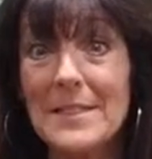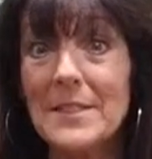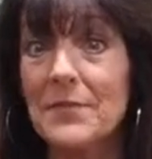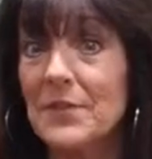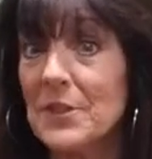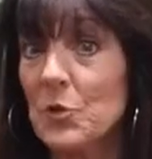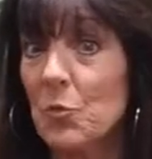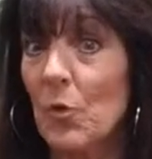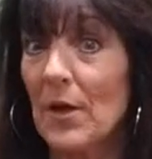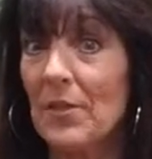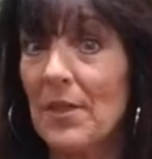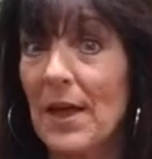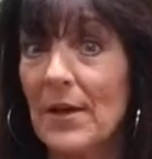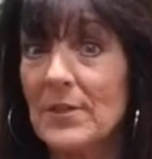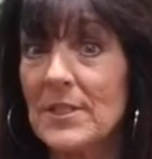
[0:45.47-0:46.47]
If it's
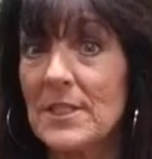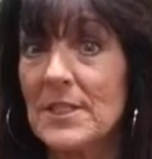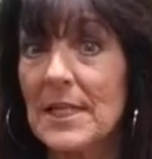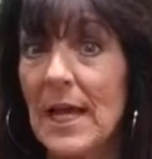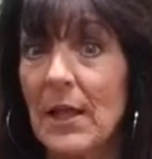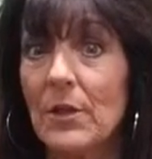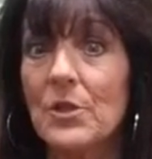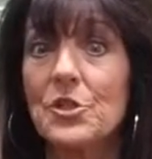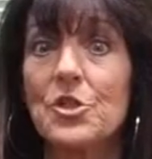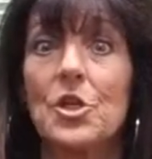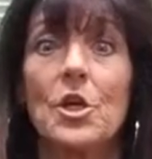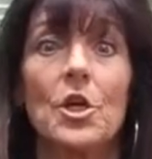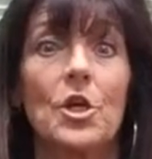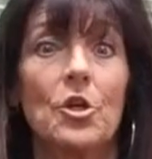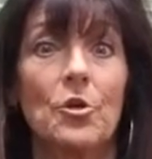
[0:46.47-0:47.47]
$1,000,
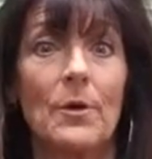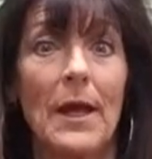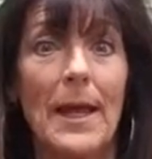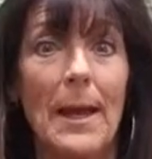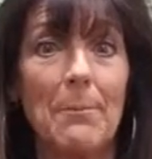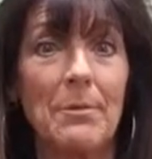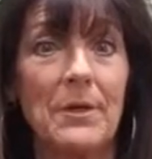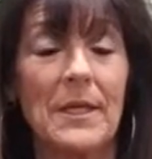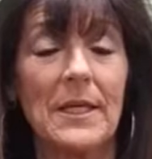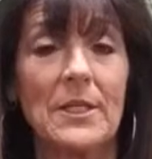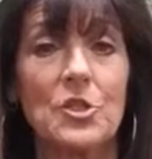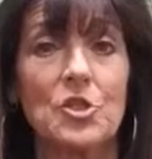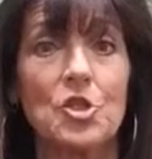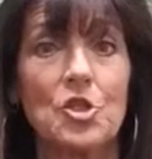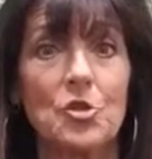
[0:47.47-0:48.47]
your
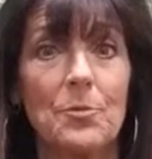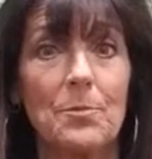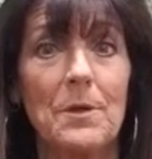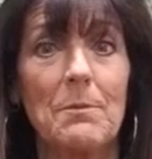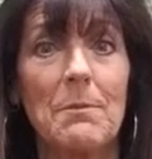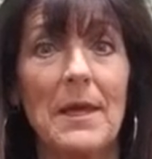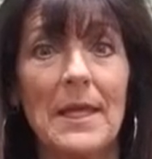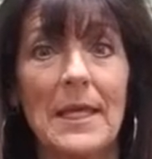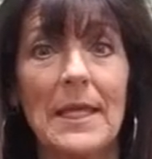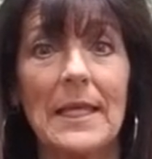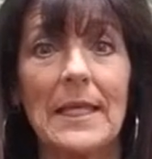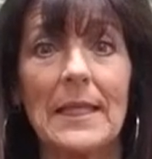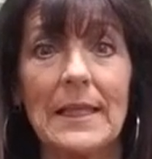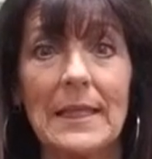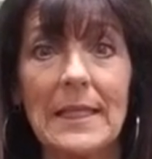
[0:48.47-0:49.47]
applicant should be making
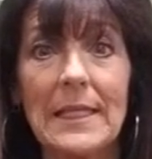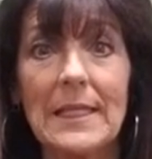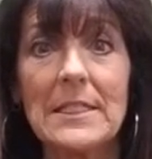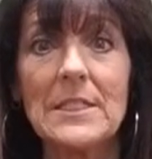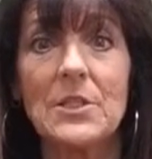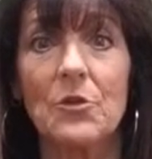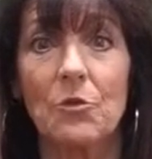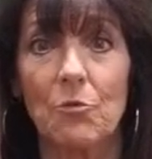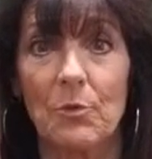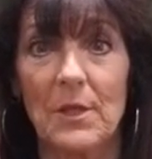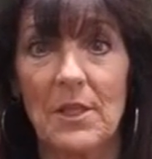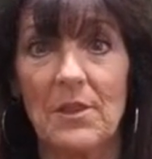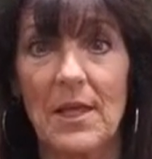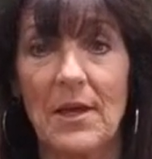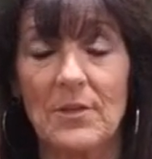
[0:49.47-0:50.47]
at least
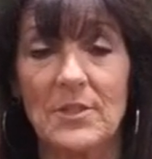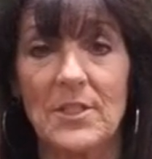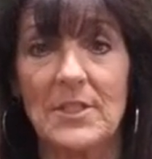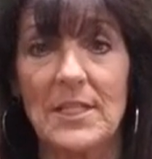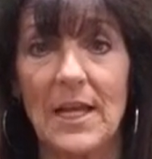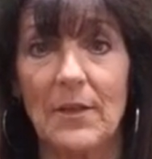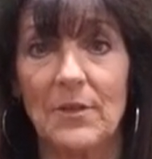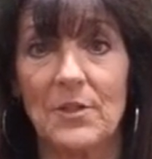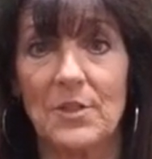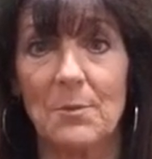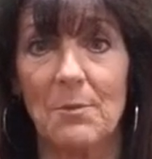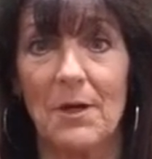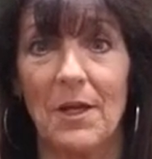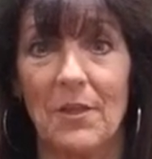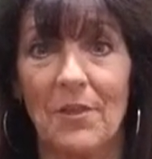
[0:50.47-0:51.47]
$3,000 a
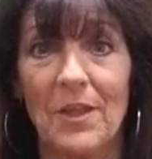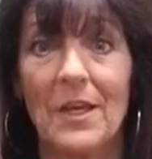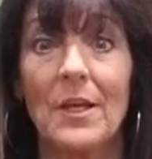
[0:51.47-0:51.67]
month.